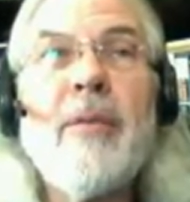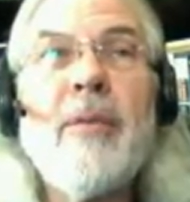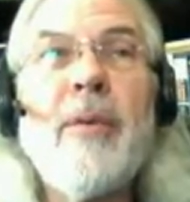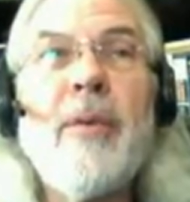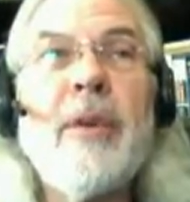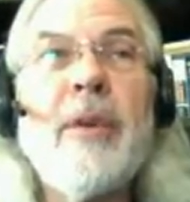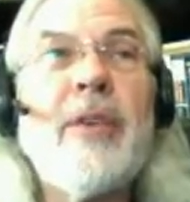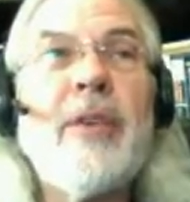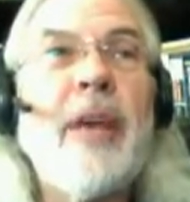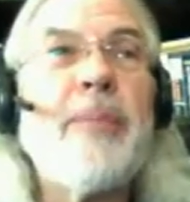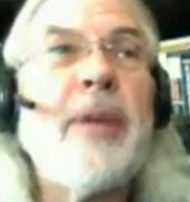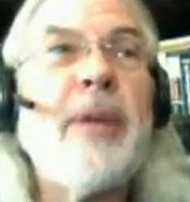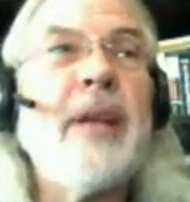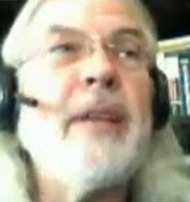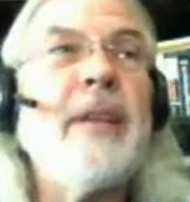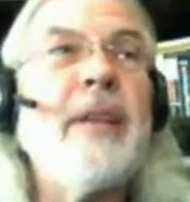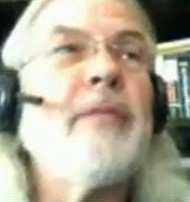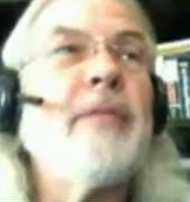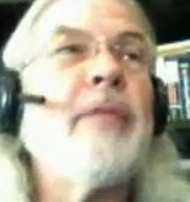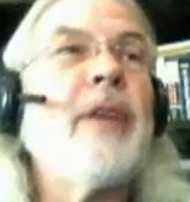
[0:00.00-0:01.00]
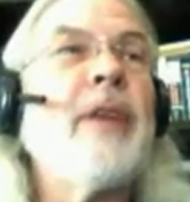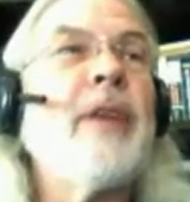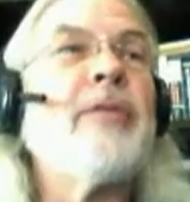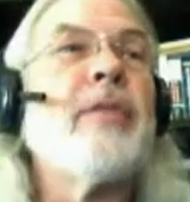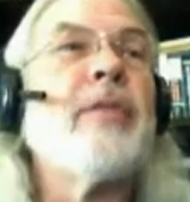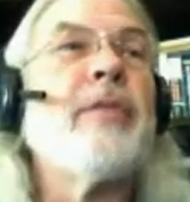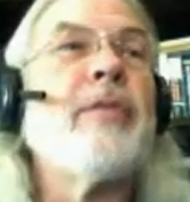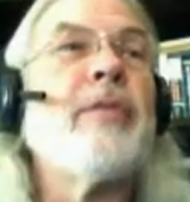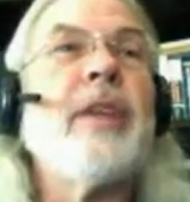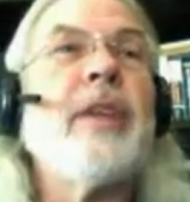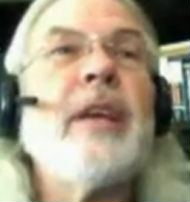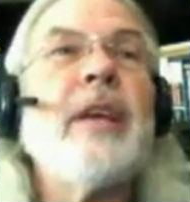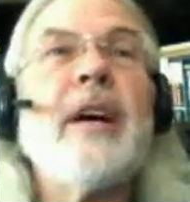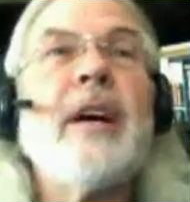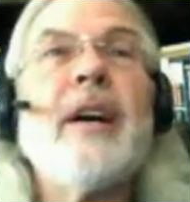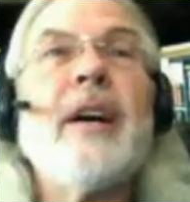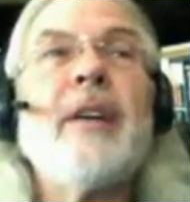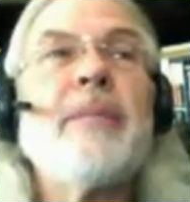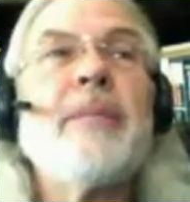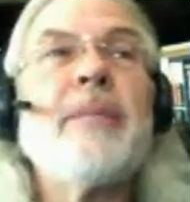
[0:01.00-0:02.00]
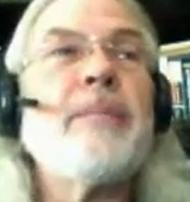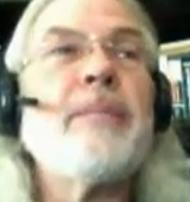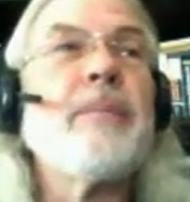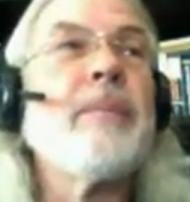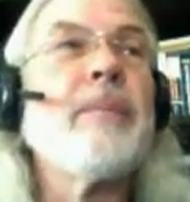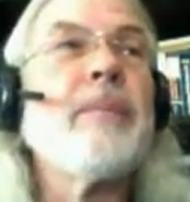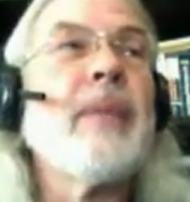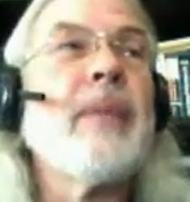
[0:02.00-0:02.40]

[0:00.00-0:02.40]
what's happening in the rest of the